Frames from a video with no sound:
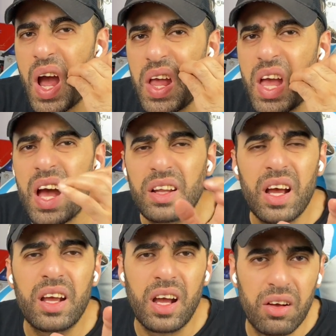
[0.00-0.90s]
Yeah,
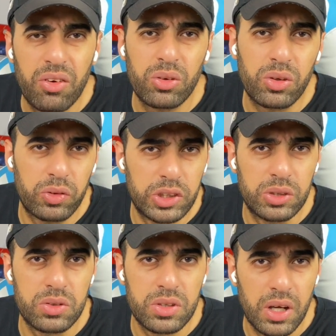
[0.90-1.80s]
Nike have a lot of
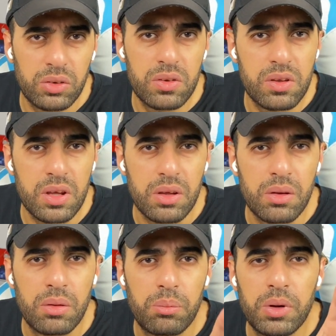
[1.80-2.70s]
issues, I not say,
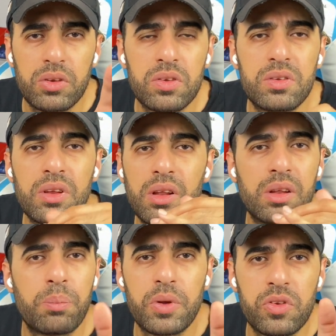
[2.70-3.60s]
but still
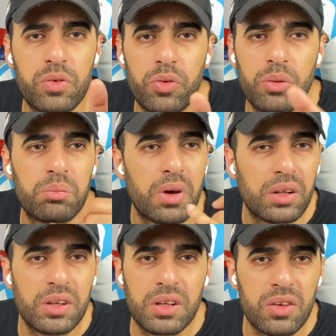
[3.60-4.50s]
the best from
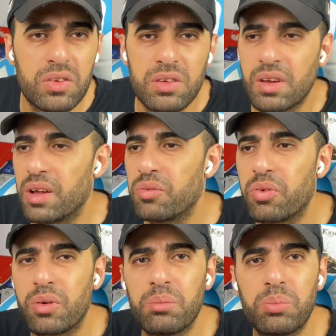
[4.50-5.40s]
Adidas and
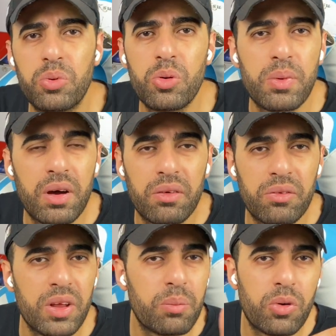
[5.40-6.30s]
from PUMA,
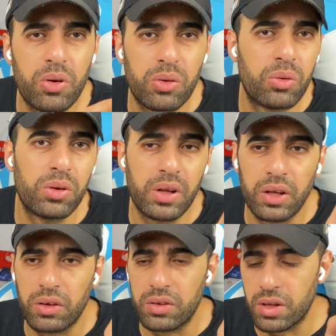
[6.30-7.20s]
Reebok and all the
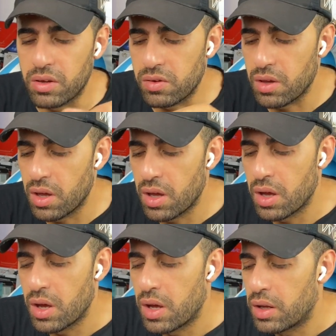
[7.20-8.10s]
other things.
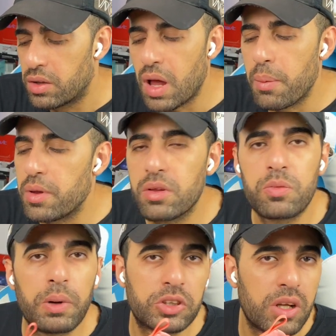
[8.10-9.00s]
I mean,
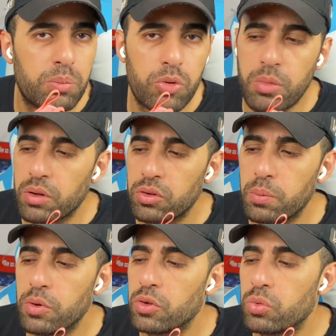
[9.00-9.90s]
especially PUMA, to
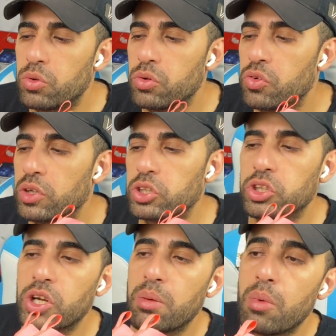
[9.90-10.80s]
be honest with you, such a
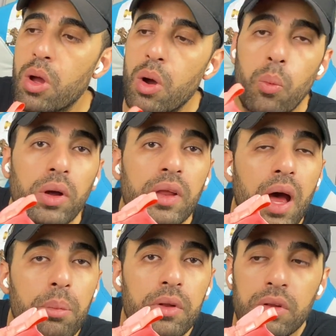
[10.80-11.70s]
shame. What
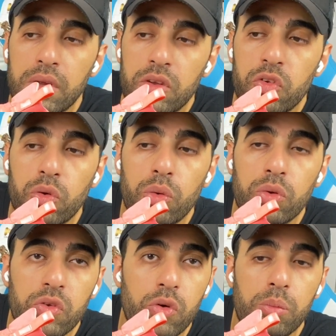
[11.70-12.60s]
happened that screwed
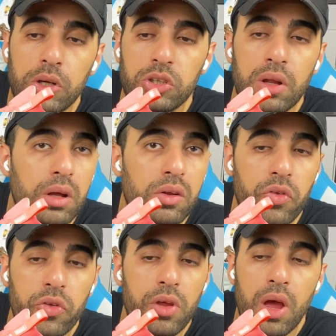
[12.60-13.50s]
so much like
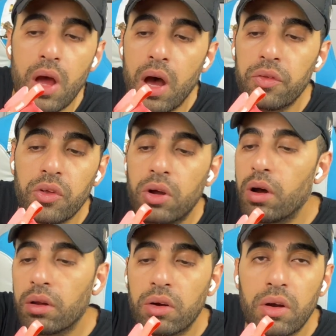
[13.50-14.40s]
this? And the
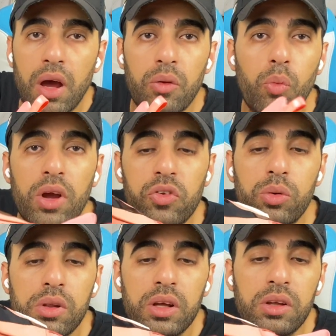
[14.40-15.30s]
color, and why is
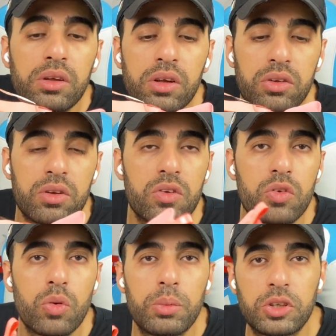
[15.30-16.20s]
collecting dirtiness
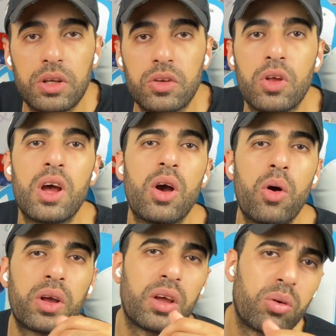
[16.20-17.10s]
so much like that?
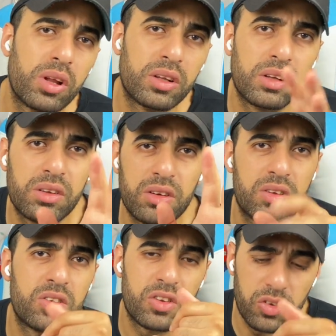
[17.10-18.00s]
Okay, collecting
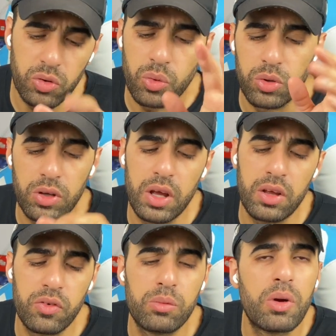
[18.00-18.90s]
dirtiness screwed.
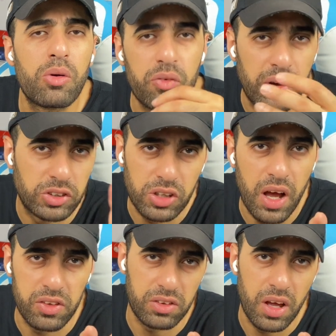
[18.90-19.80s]
Even my wife
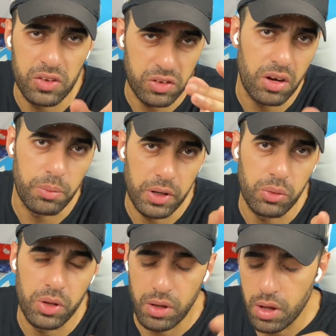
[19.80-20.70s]
has car, by the
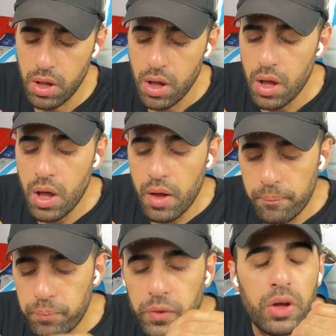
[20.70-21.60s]
way.
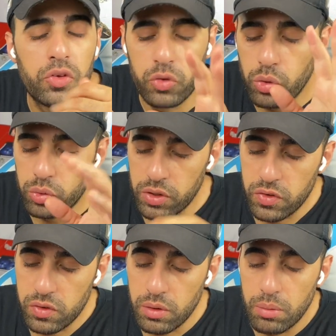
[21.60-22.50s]
Screw
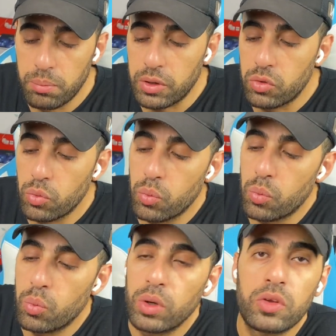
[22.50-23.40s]
this, but
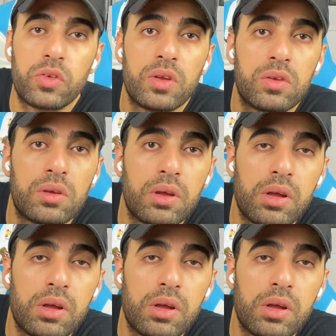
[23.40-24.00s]
what is this?